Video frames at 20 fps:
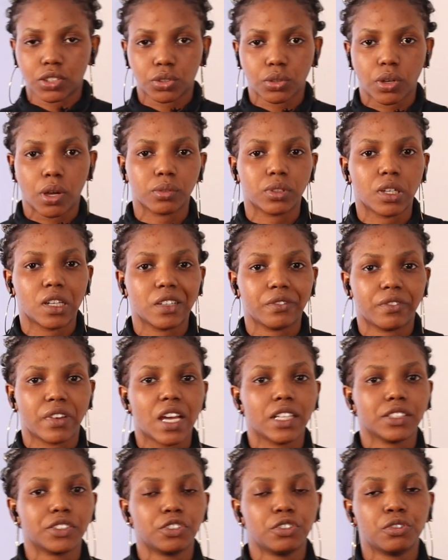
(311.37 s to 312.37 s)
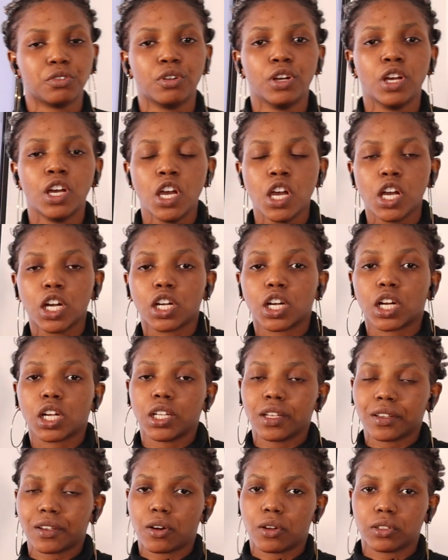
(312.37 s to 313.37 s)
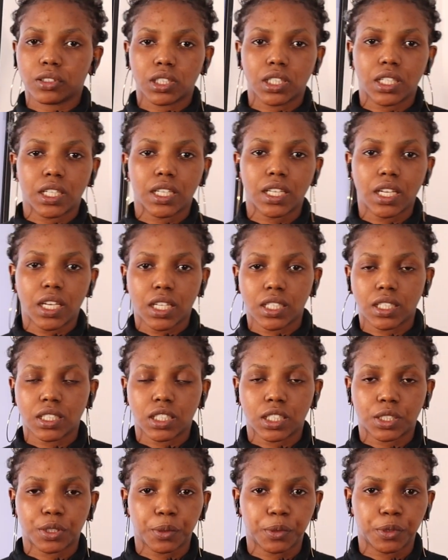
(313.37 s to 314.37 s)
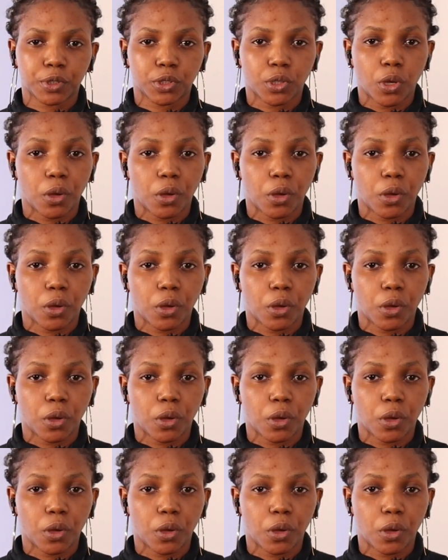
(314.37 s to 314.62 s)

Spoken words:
so I would advise you click on the link in the description.